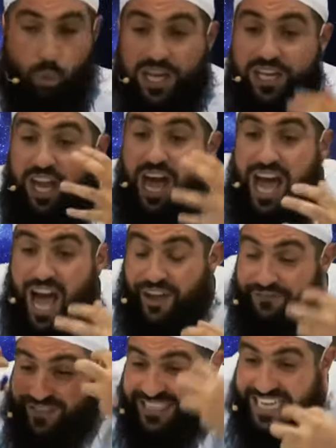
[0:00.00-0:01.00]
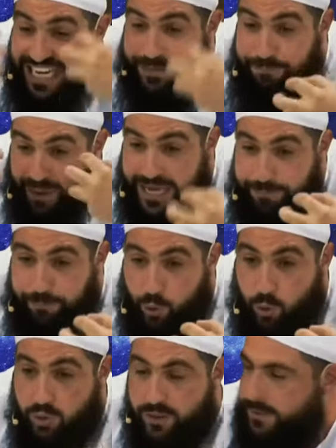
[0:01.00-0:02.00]
Wallah, I've seen
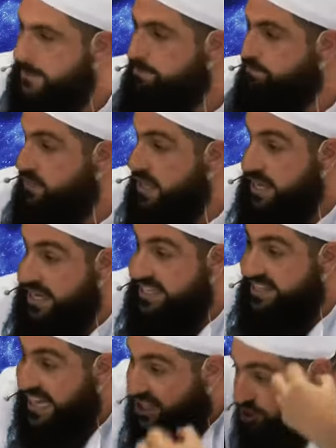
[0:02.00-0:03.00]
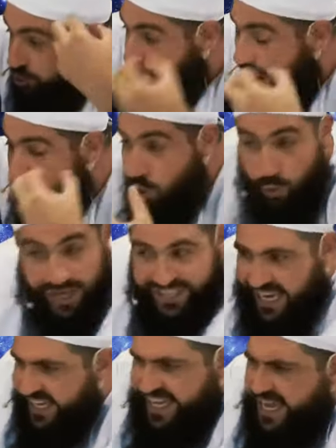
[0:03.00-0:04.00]
people they struggle when
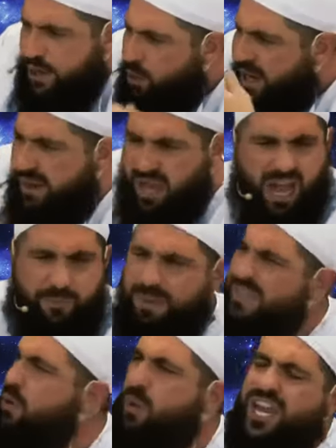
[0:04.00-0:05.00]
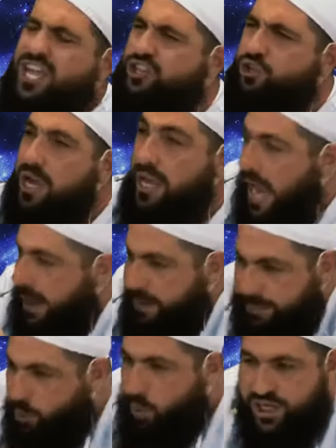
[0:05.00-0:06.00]
they hear what a, uh, brother, what are you trying?
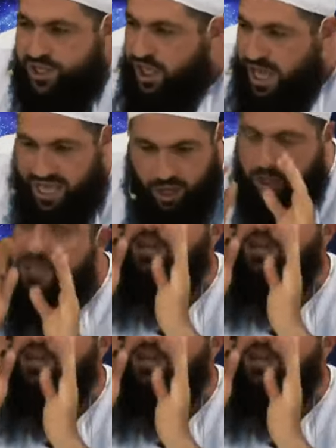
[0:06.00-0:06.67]
Habibi, wallah,